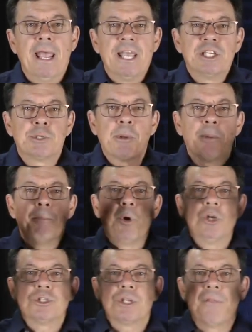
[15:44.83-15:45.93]
is to be
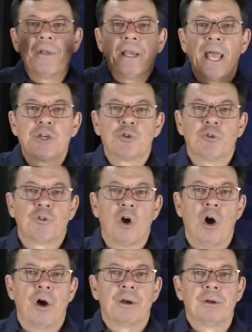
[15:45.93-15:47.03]
immersed in the nature of
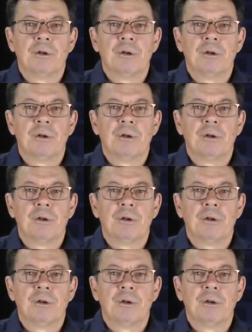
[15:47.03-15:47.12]
God.